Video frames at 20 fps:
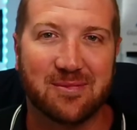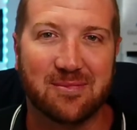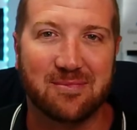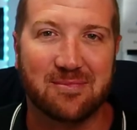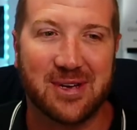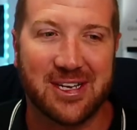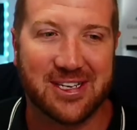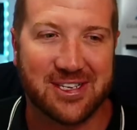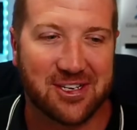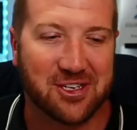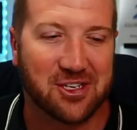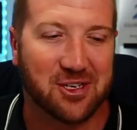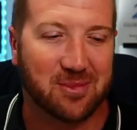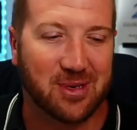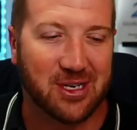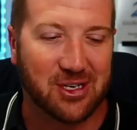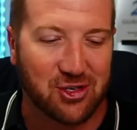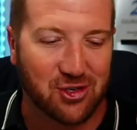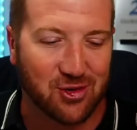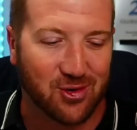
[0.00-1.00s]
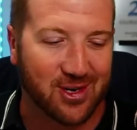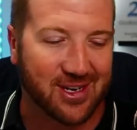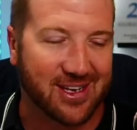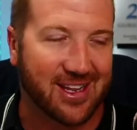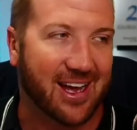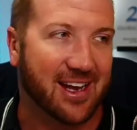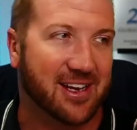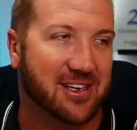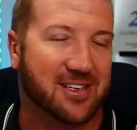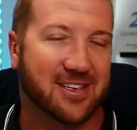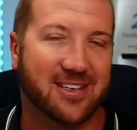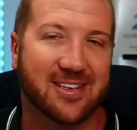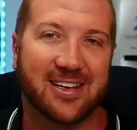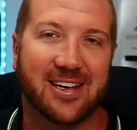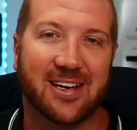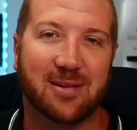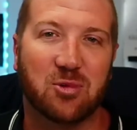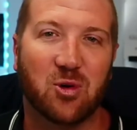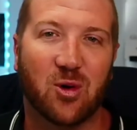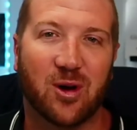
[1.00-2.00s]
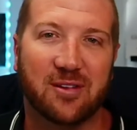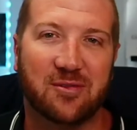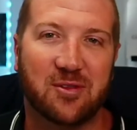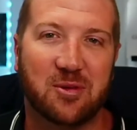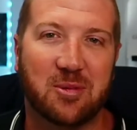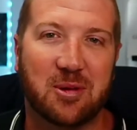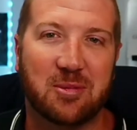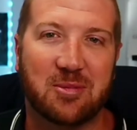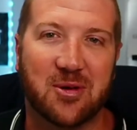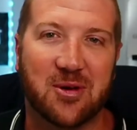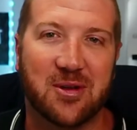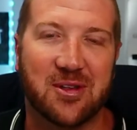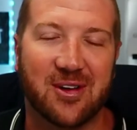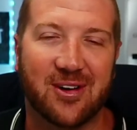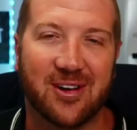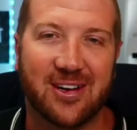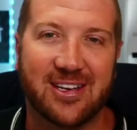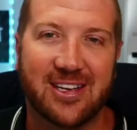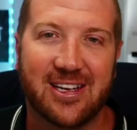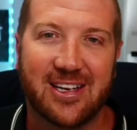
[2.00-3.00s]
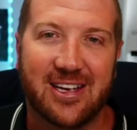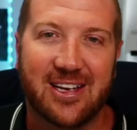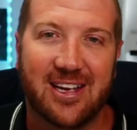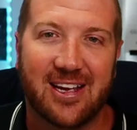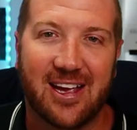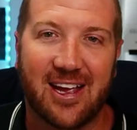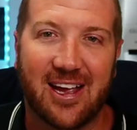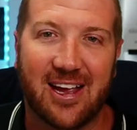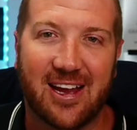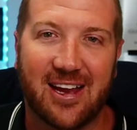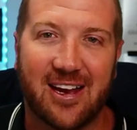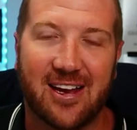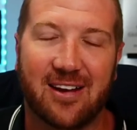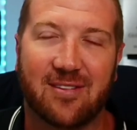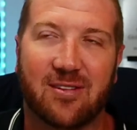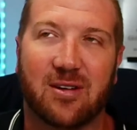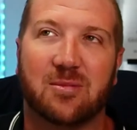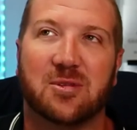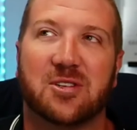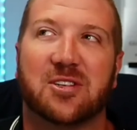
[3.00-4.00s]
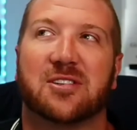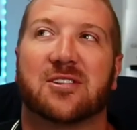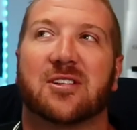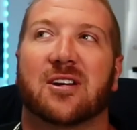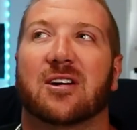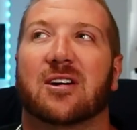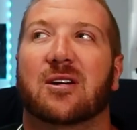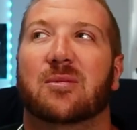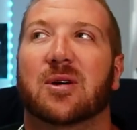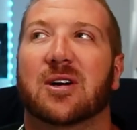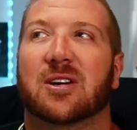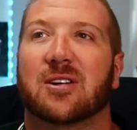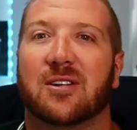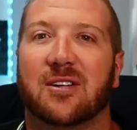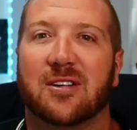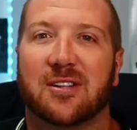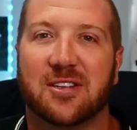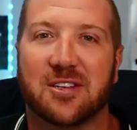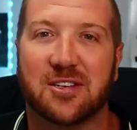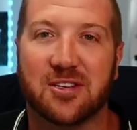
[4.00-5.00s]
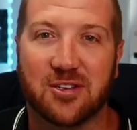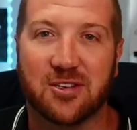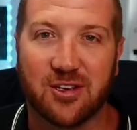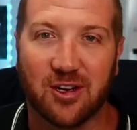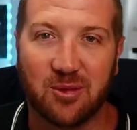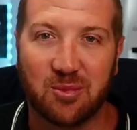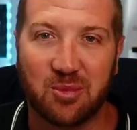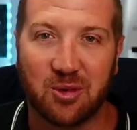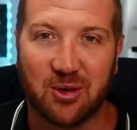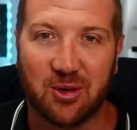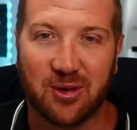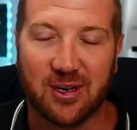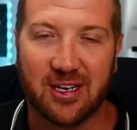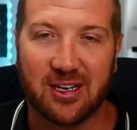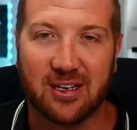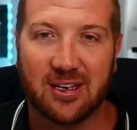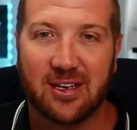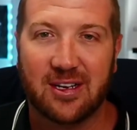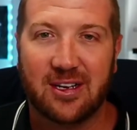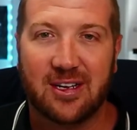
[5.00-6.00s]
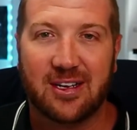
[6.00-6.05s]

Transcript: messaging me during that, quite a few people are online, and everyone was just like, oh my God, this is so boring.